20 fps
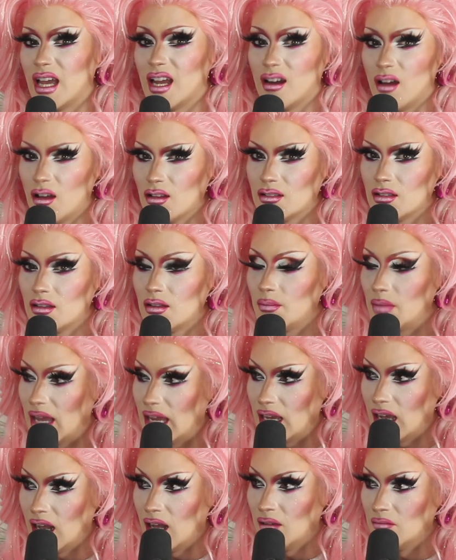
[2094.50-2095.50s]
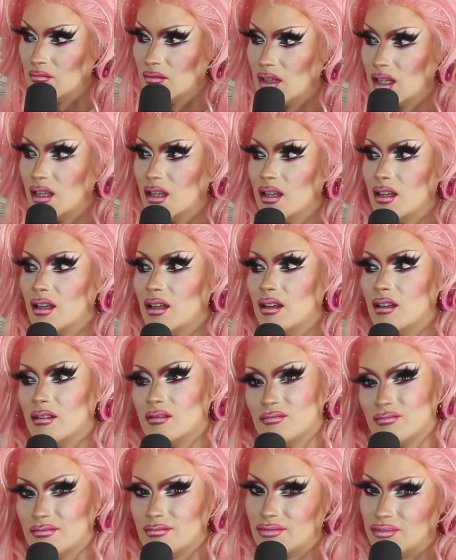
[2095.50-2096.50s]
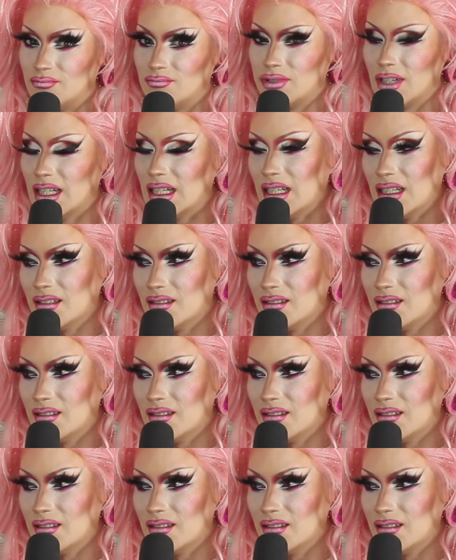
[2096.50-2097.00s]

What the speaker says: And also the makeup, pretty